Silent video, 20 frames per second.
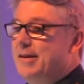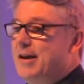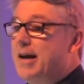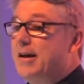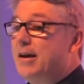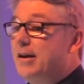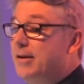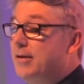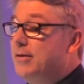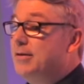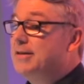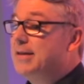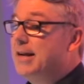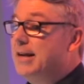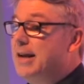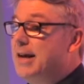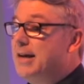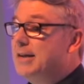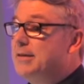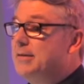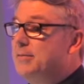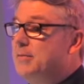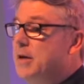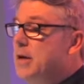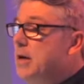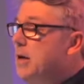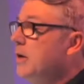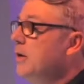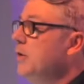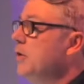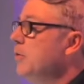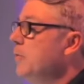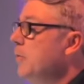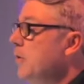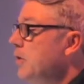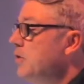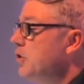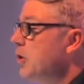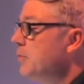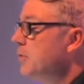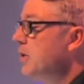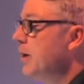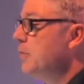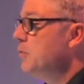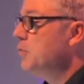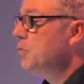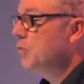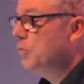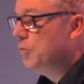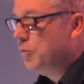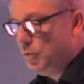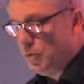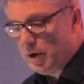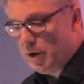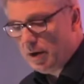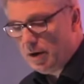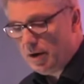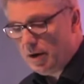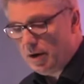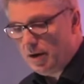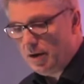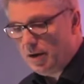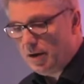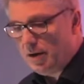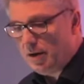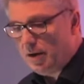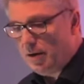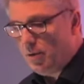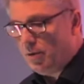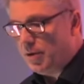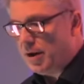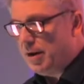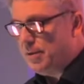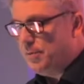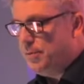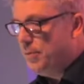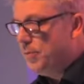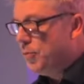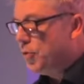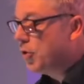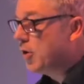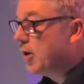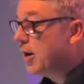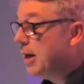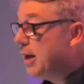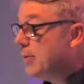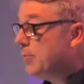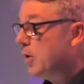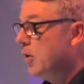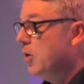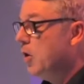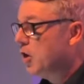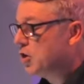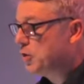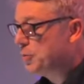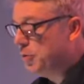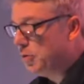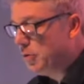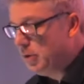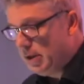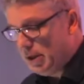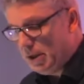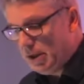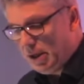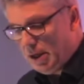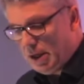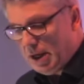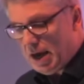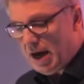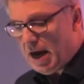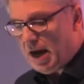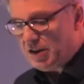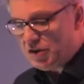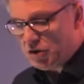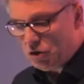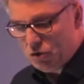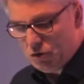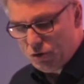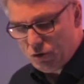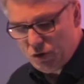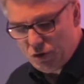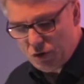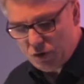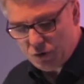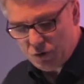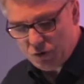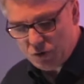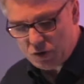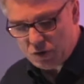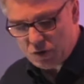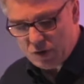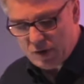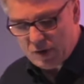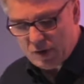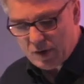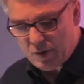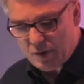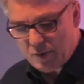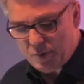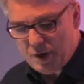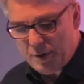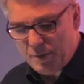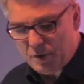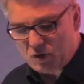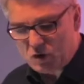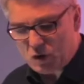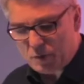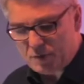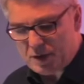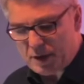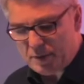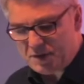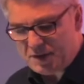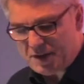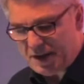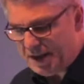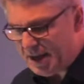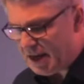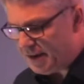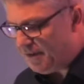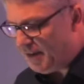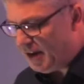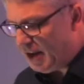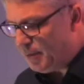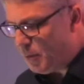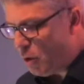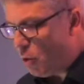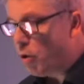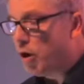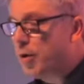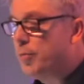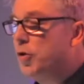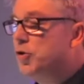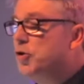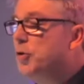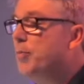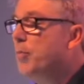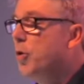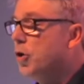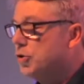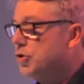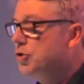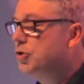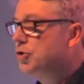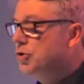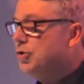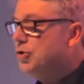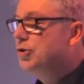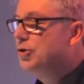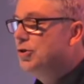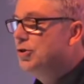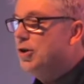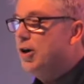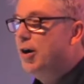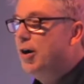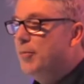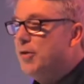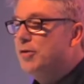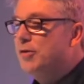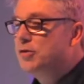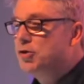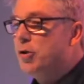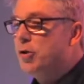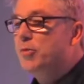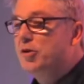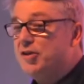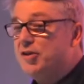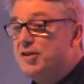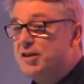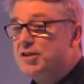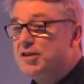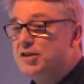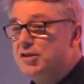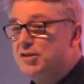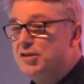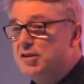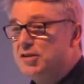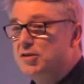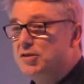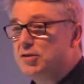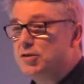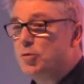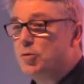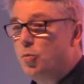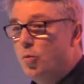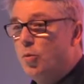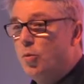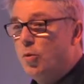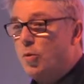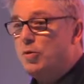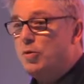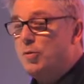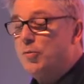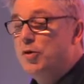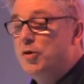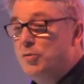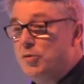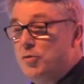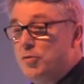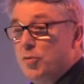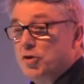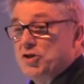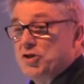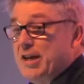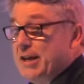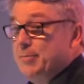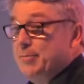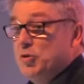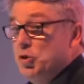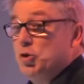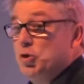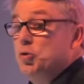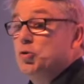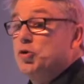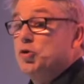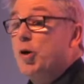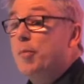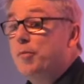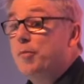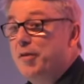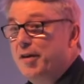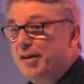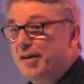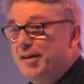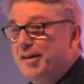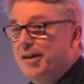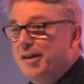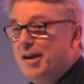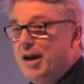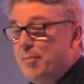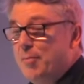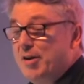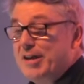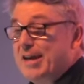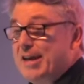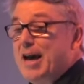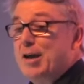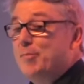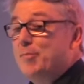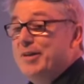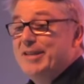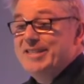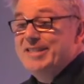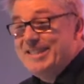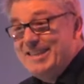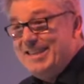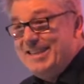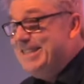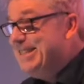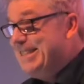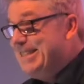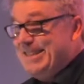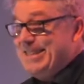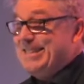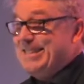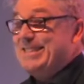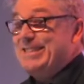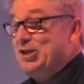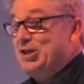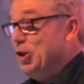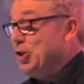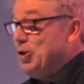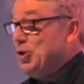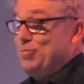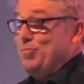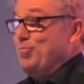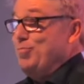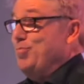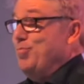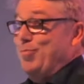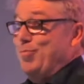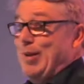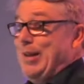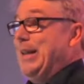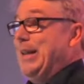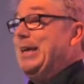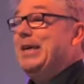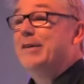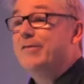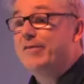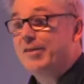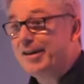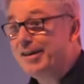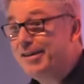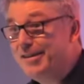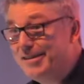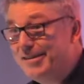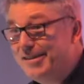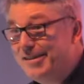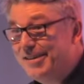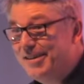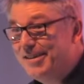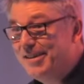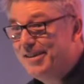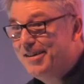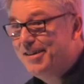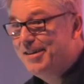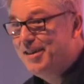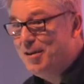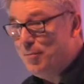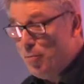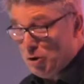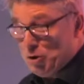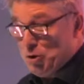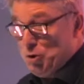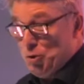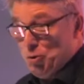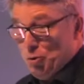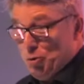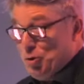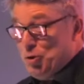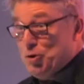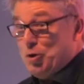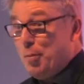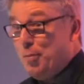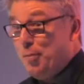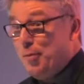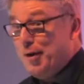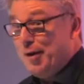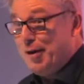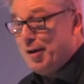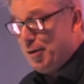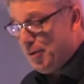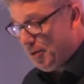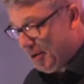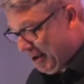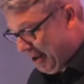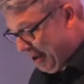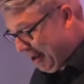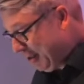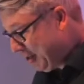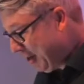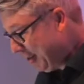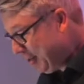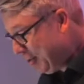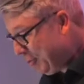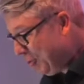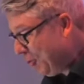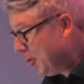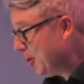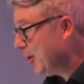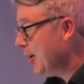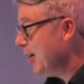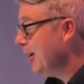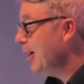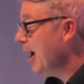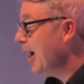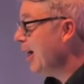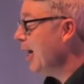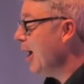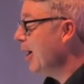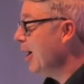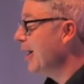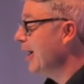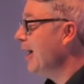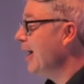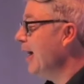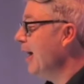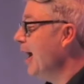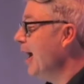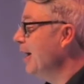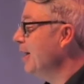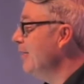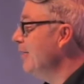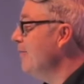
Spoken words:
I got to learn to let him. You know, sometimes when I proclaim the gospel as good news, people sometimes say, yeah, Phelan, but what about the buts? I mean, there's some conditions, isn't there? Well, you mean you must get them to do something. I mean, it can't be as easy as just believing. They must do something, you know? So I say, okay, I'll